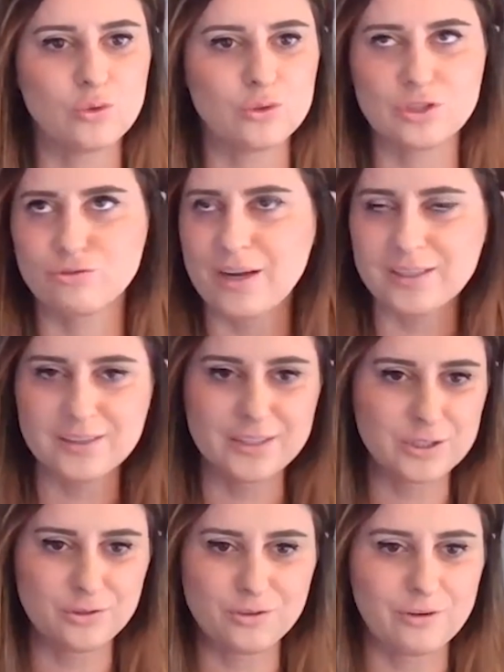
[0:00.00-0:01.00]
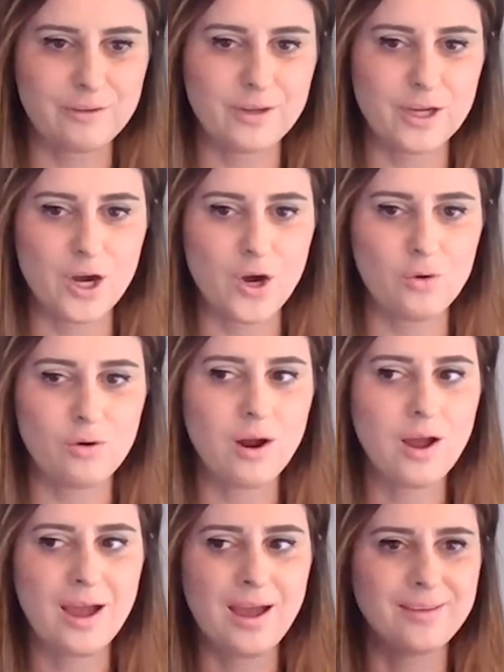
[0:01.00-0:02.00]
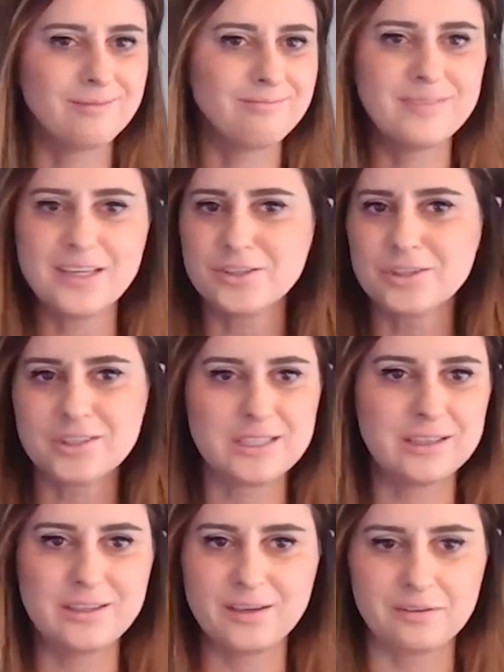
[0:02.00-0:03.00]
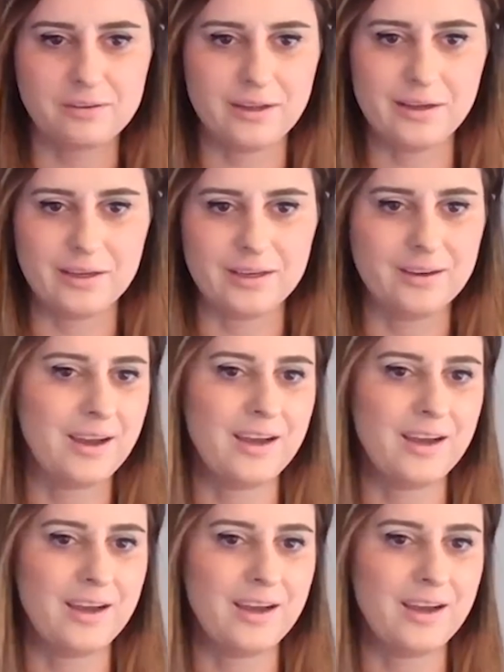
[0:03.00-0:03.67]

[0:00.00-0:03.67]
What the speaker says: directly to Nerivio, and they just did their thing.